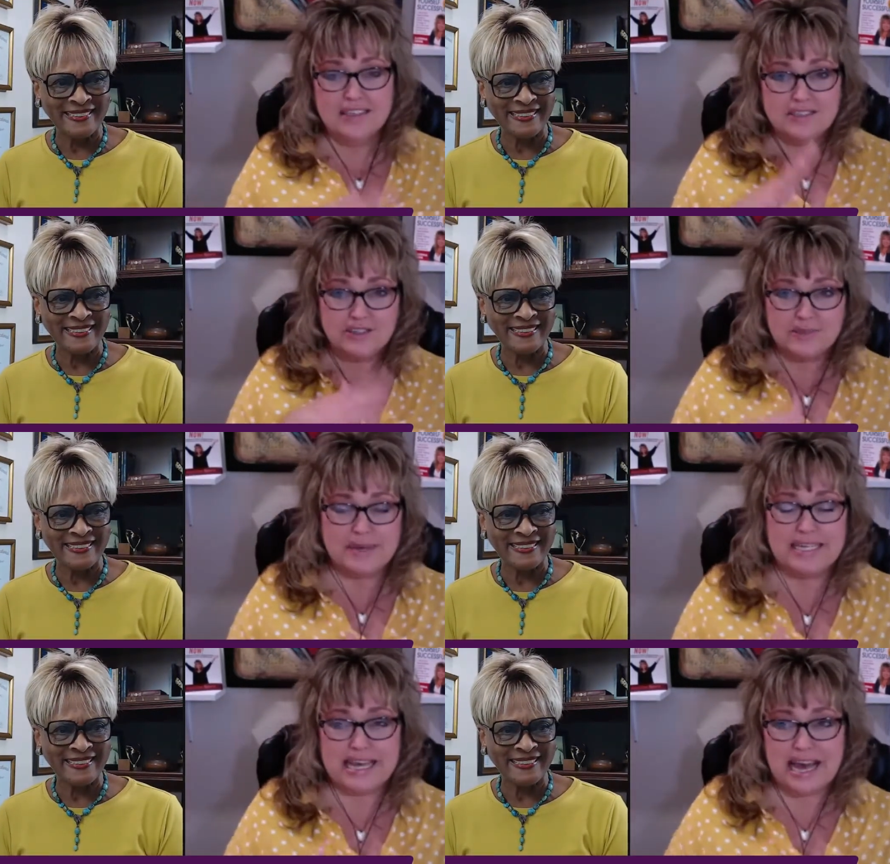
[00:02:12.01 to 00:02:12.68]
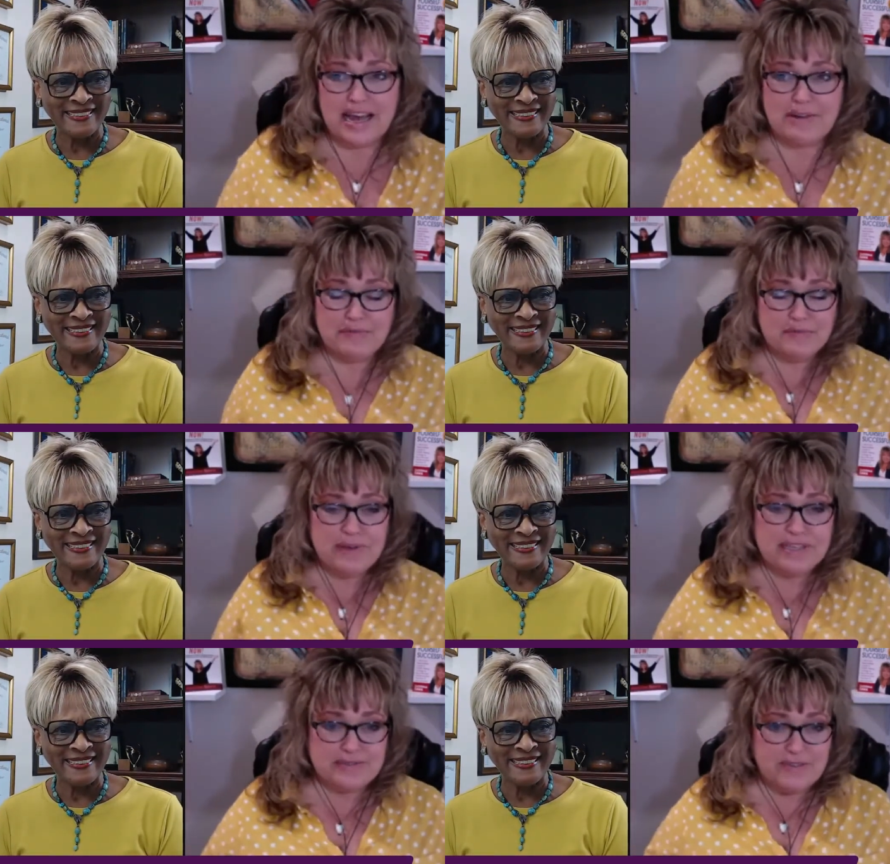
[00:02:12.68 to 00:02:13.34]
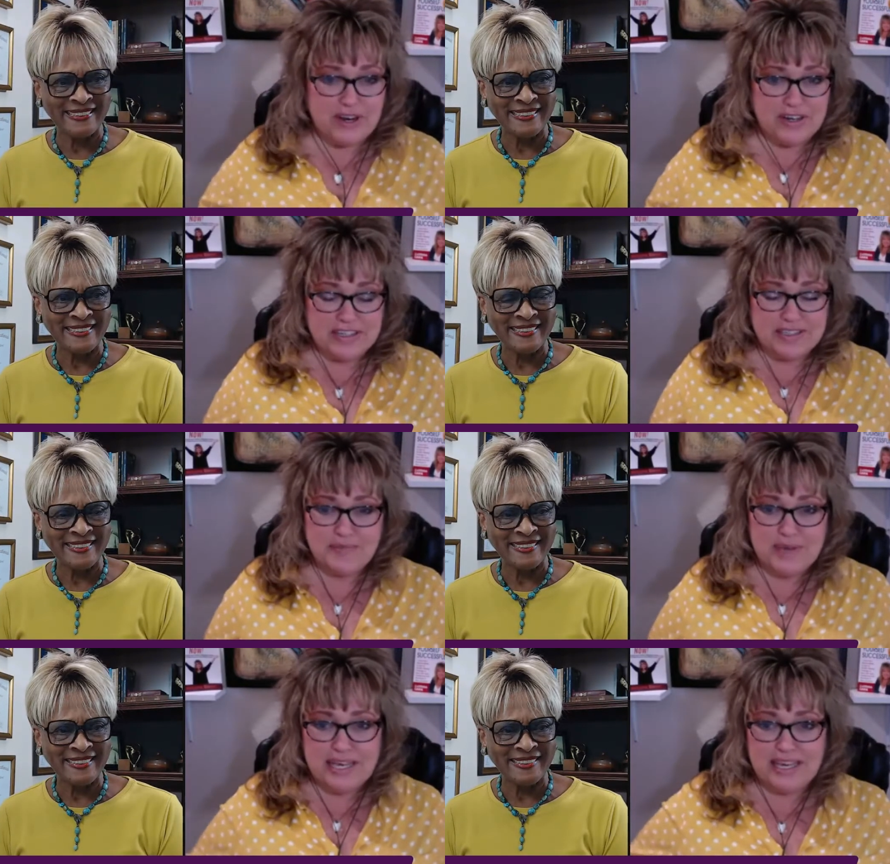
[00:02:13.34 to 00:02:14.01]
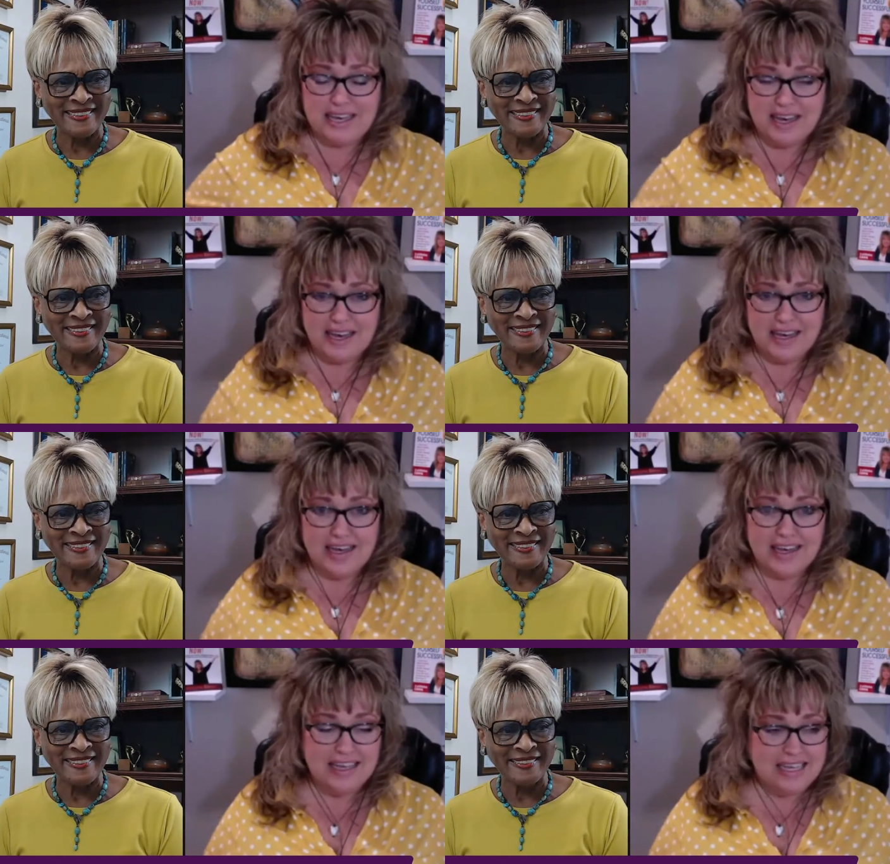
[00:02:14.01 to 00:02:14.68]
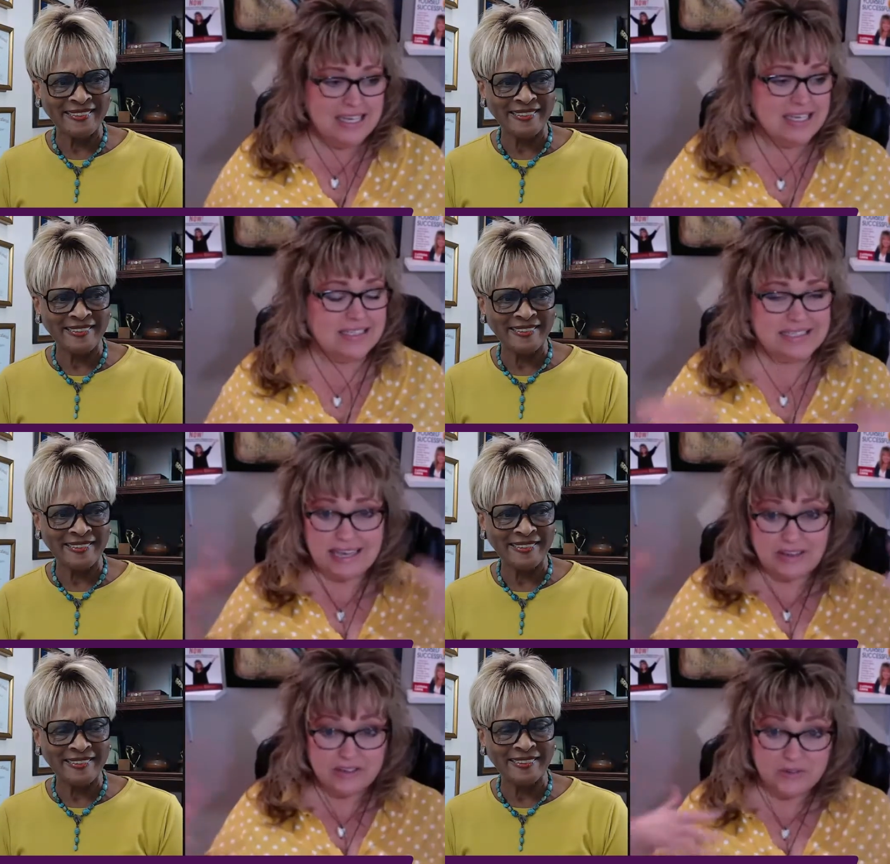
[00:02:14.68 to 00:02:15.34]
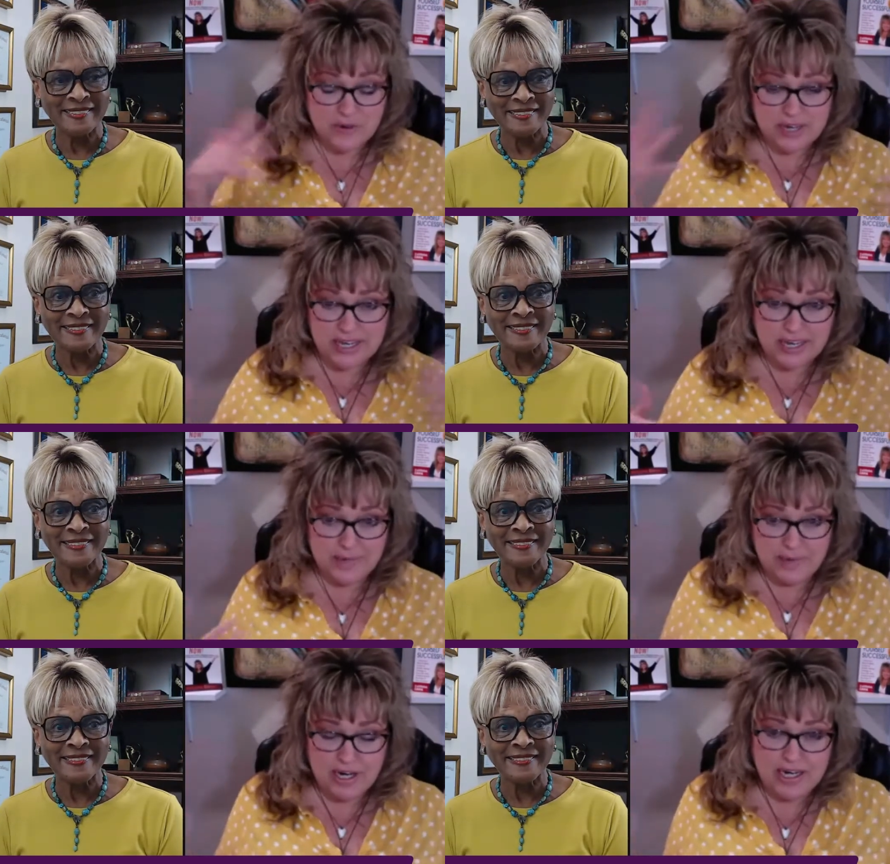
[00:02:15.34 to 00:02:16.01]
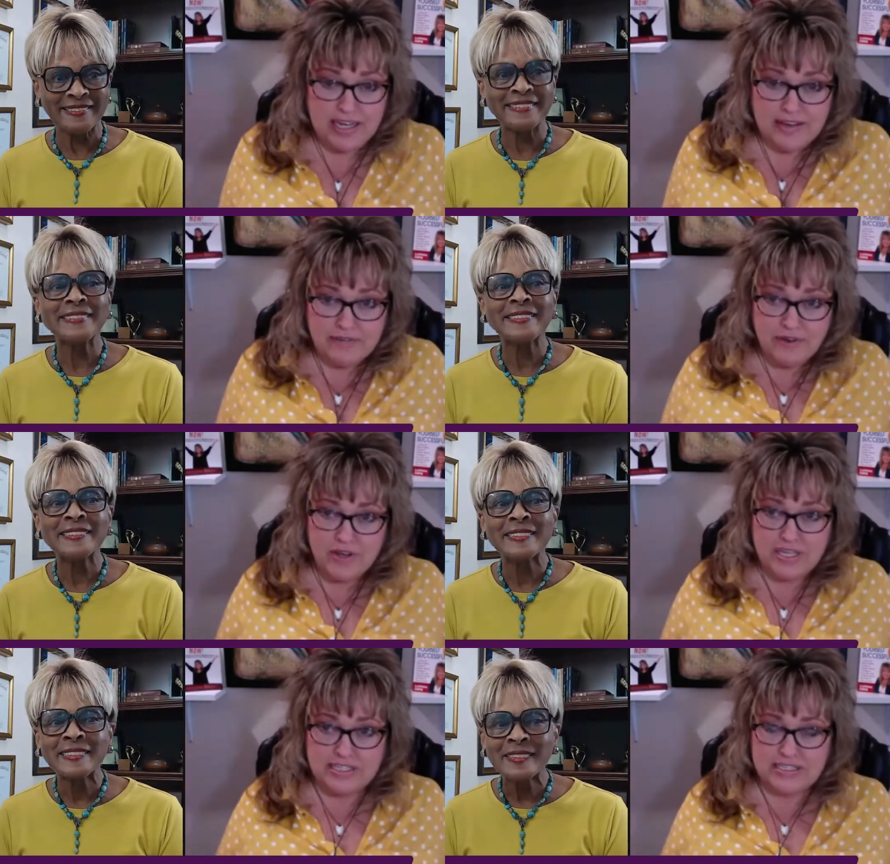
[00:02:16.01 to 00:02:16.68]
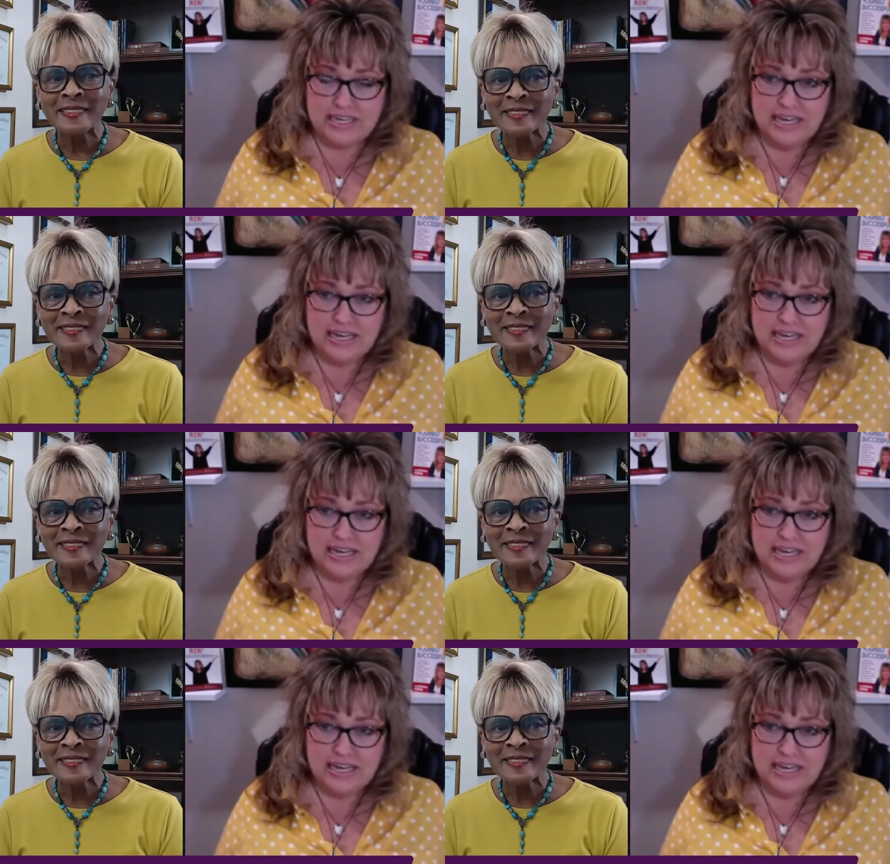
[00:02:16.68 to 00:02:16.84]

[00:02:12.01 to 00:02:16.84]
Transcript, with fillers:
Speaker 1: So is my dad as far as being a sales oriented, marketing focused.